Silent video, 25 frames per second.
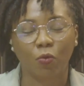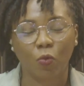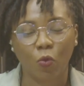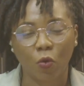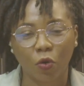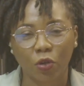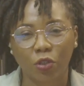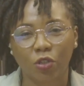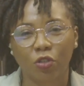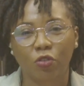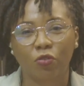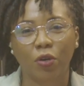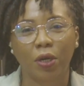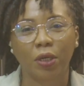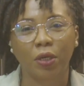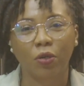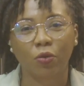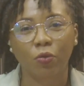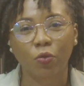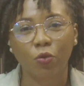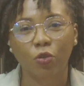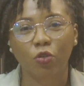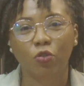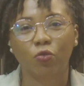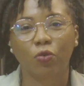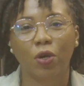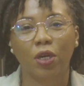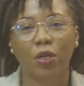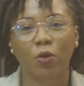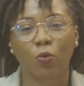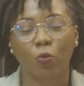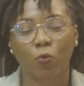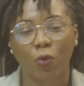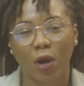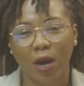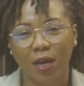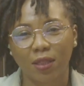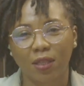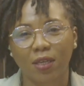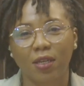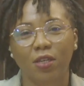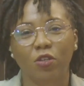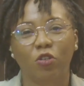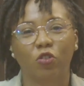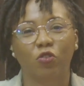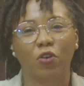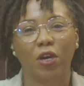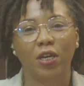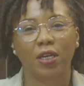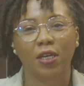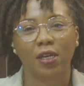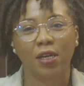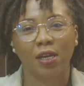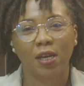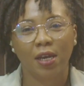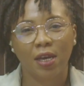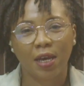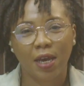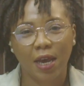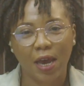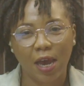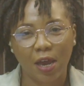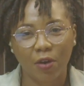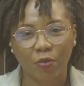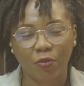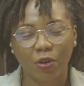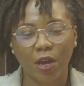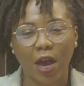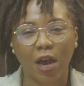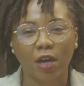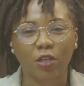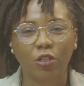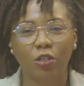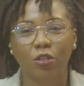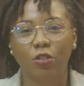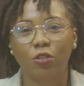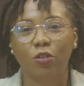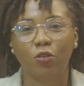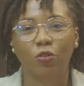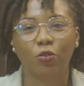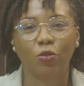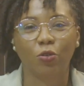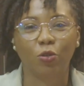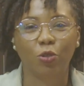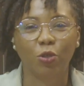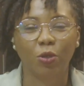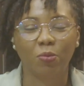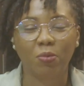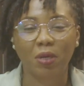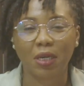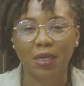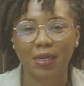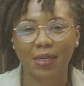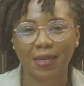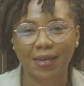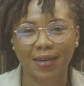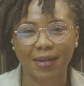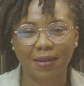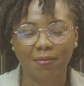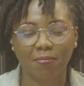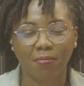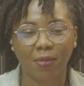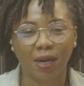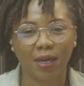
What's trending, who's trending, why they are trending, and reactions on social media.